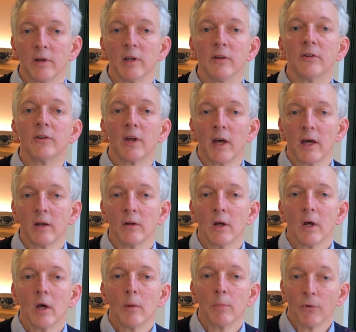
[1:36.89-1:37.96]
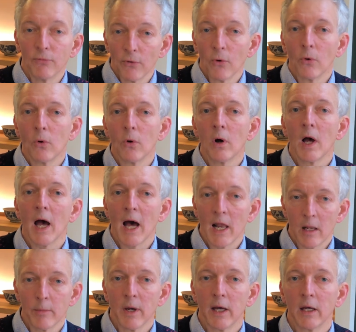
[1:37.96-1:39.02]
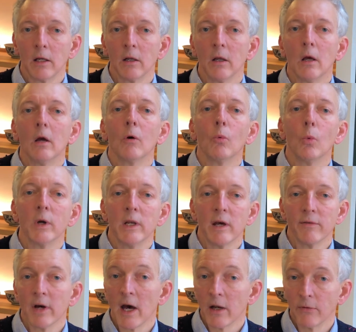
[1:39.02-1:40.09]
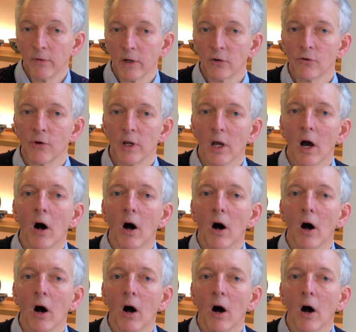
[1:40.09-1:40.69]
He said, before Alamein, we never had a victory.